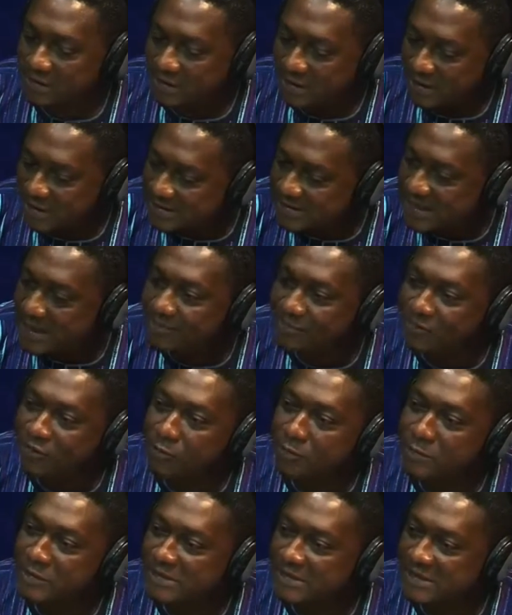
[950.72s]
it's time
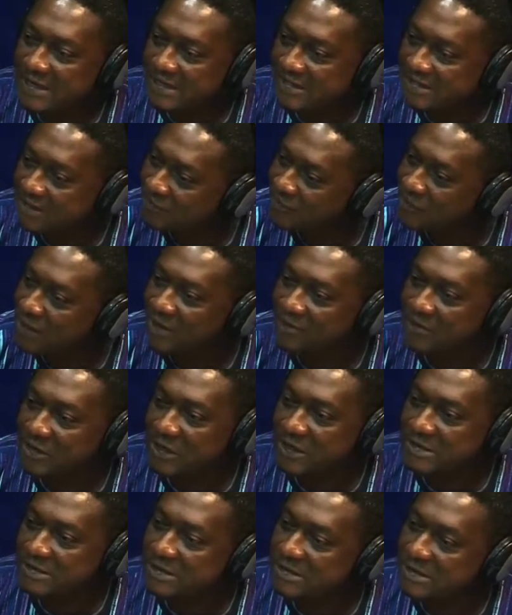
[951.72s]
for business of
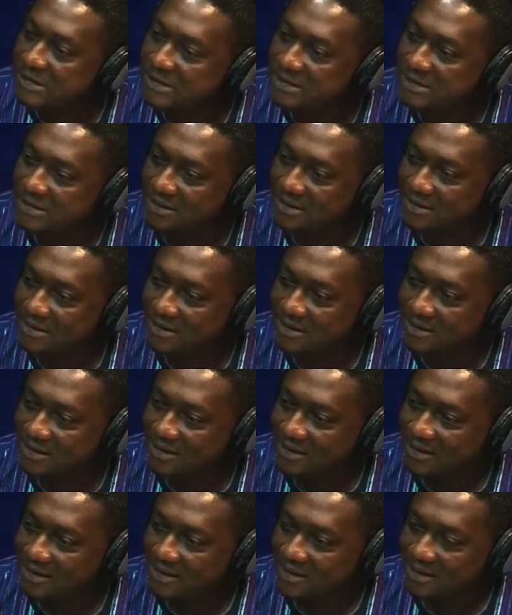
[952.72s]
governance.
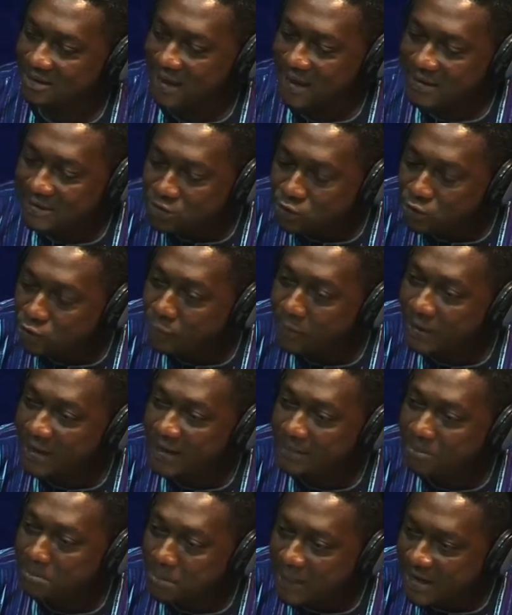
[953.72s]

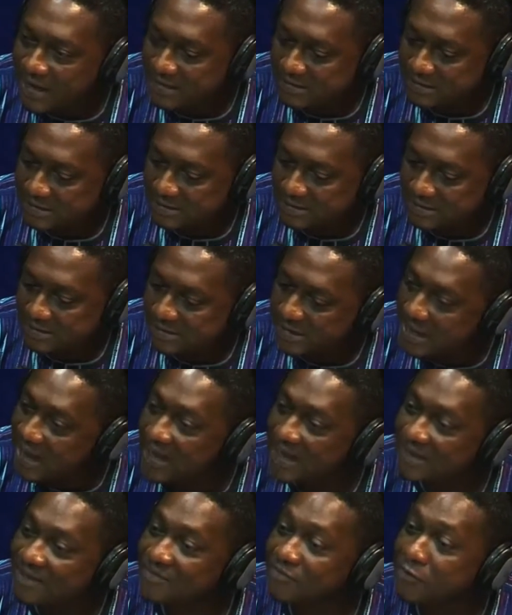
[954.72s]
Nigerian masses
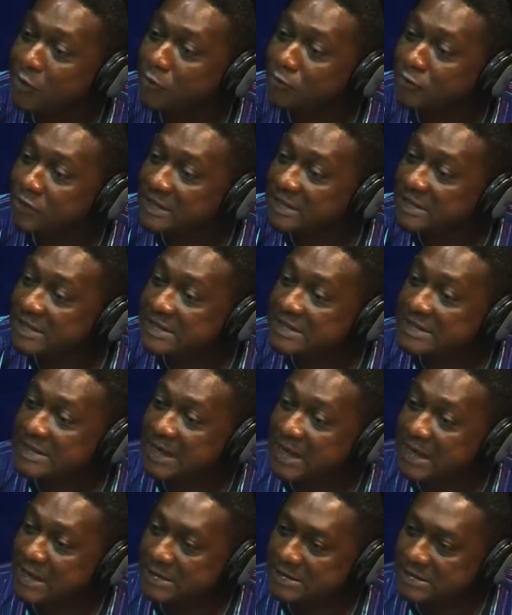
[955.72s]
are involved in this
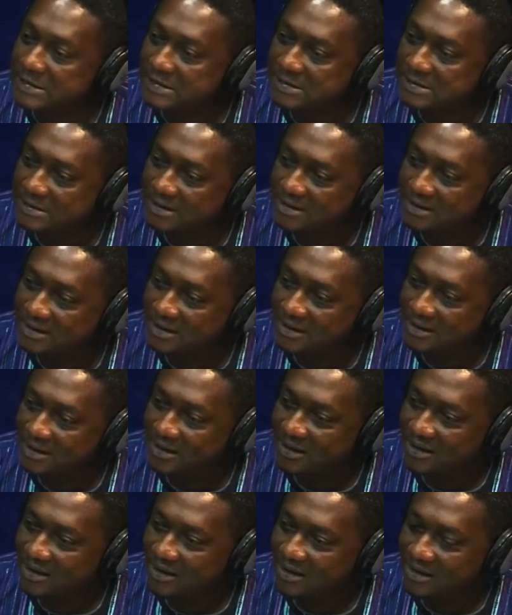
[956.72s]
case.
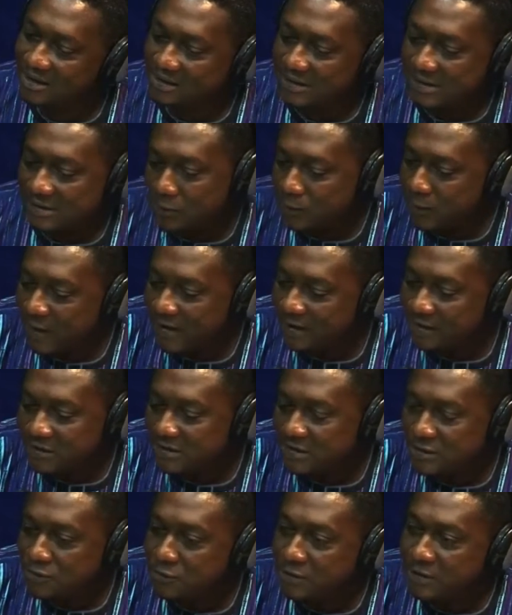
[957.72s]
We are
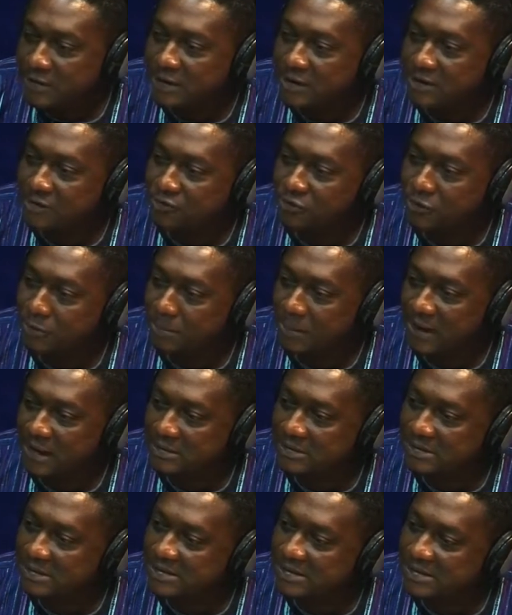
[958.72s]
not the only country
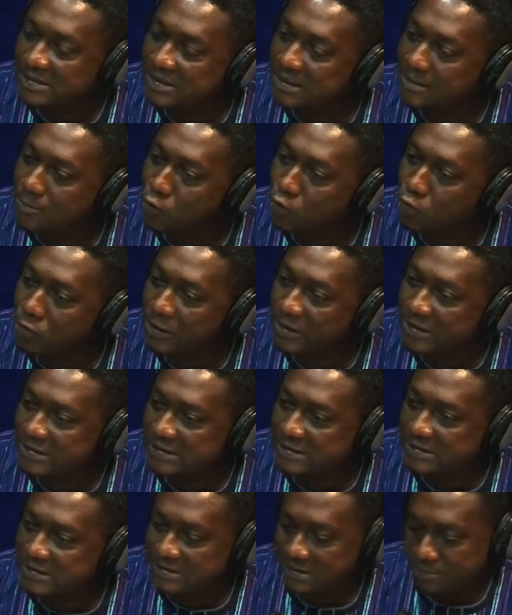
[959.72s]
practicing
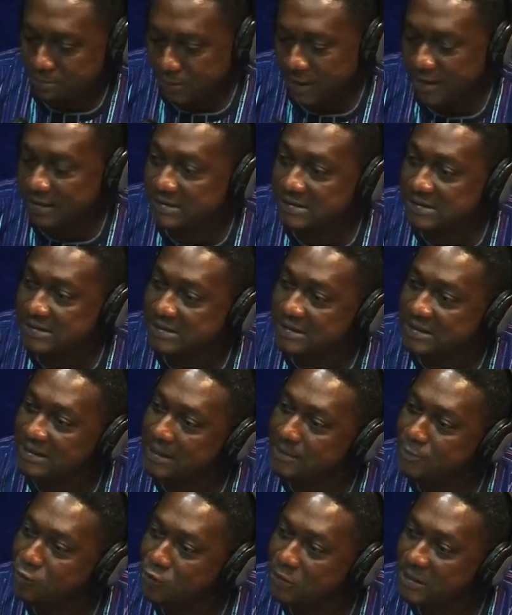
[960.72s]
democracy. They practice
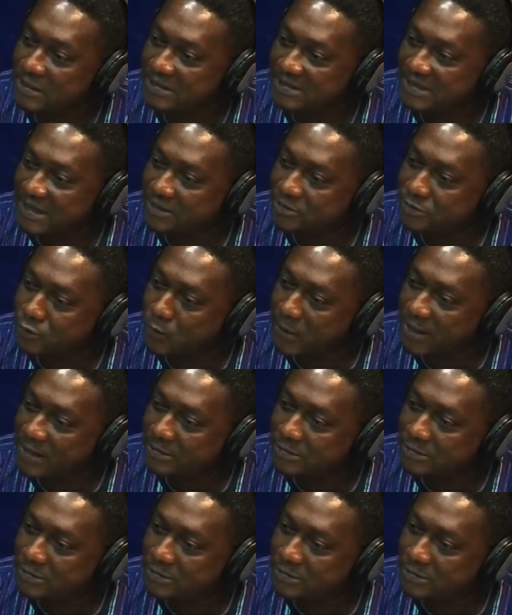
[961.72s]
democracy elsewhere